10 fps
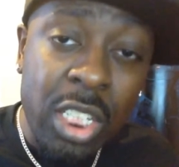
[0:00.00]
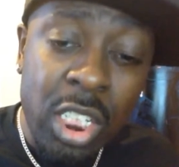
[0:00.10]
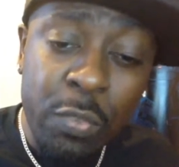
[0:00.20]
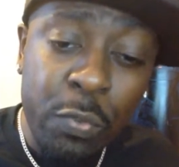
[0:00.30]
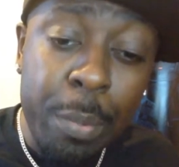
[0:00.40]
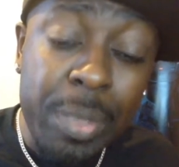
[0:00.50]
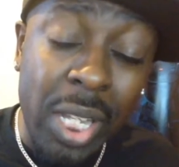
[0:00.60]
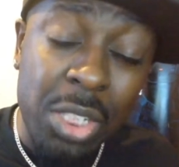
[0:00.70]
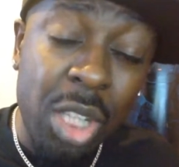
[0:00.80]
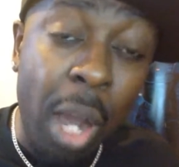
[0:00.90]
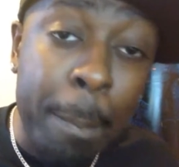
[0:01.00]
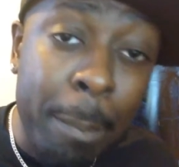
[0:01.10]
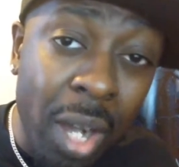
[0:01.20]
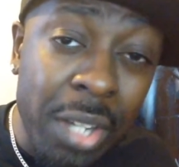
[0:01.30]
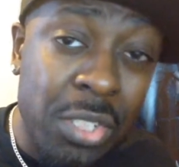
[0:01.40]
This film is actually a
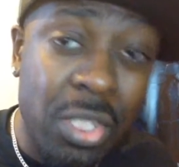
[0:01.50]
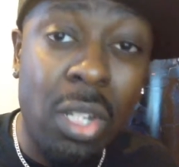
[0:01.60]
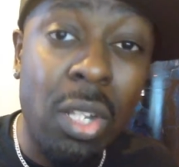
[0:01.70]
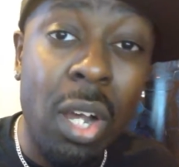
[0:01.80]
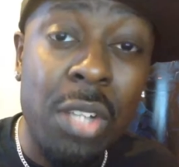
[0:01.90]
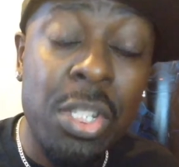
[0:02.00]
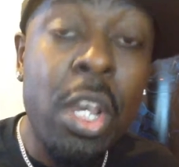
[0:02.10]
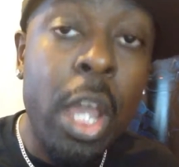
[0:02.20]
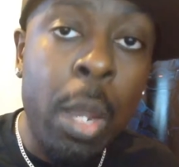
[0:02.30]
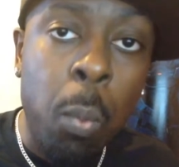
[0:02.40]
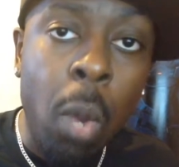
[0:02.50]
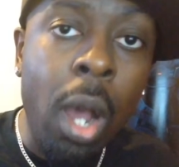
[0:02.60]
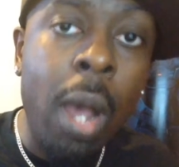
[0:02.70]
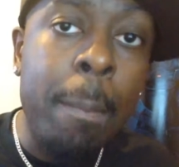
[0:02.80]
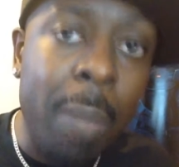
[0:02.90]
masterclass in
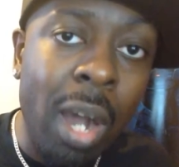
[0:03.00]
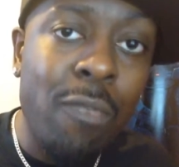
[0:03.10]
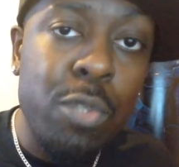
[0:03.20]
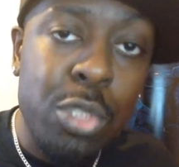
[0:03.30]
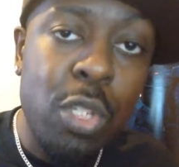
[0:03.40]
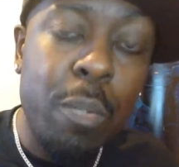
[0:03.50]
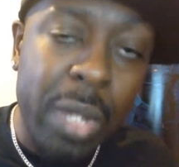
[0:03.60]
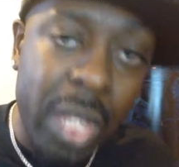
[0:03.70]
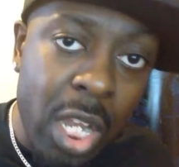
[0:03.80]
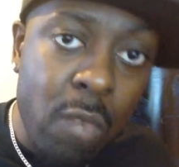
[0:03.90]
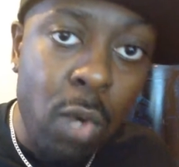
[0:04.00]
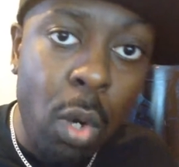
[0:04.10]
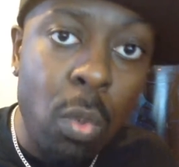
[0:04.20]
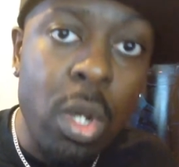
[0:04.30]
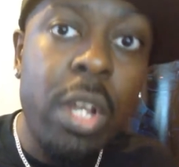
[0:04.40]
what a Marvel
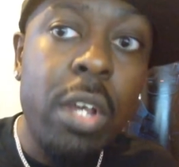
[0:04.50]
superhero